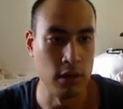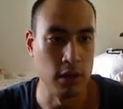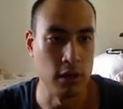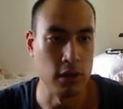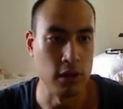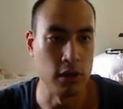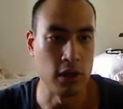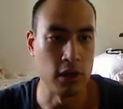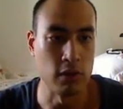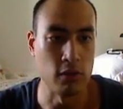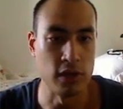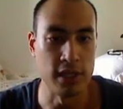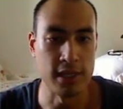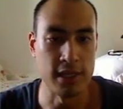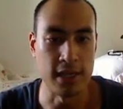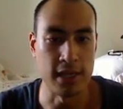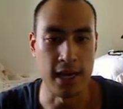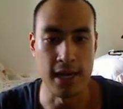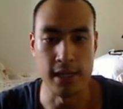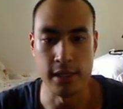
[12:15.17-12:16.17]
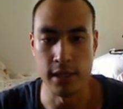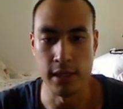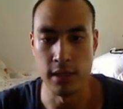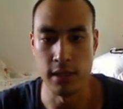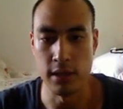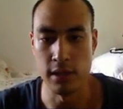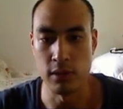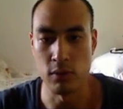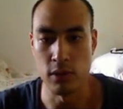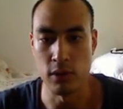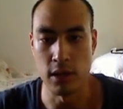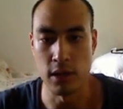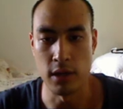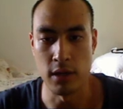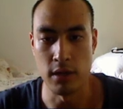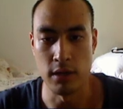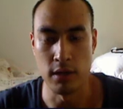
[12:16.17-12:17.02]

You can resize it as well.